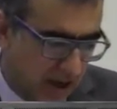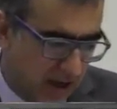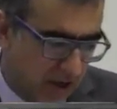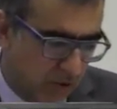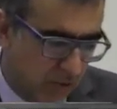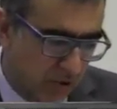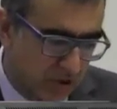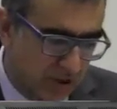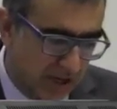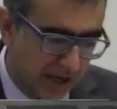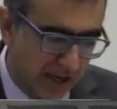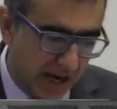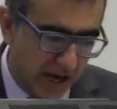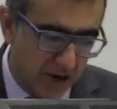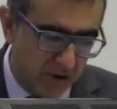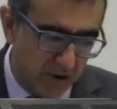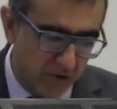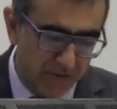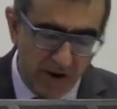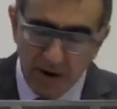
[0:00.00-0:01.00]
it was a
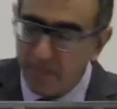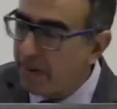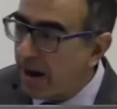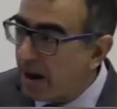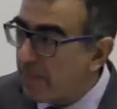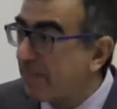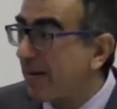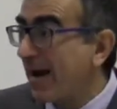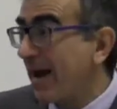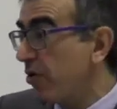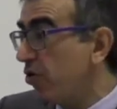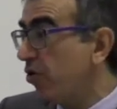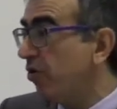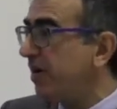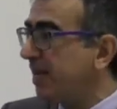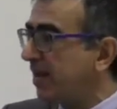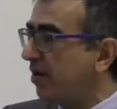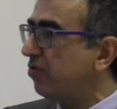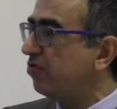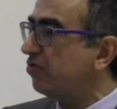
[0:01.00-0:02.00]
kind of a
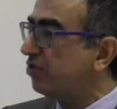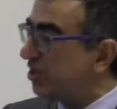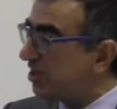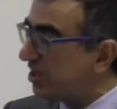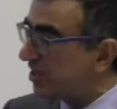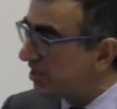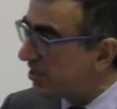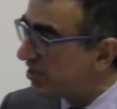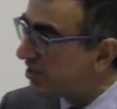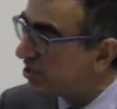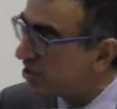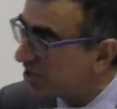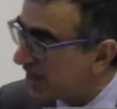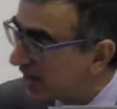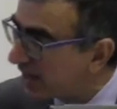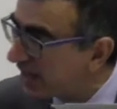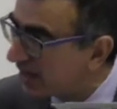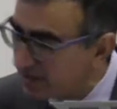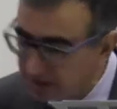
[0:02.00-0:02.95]
priori consistency check.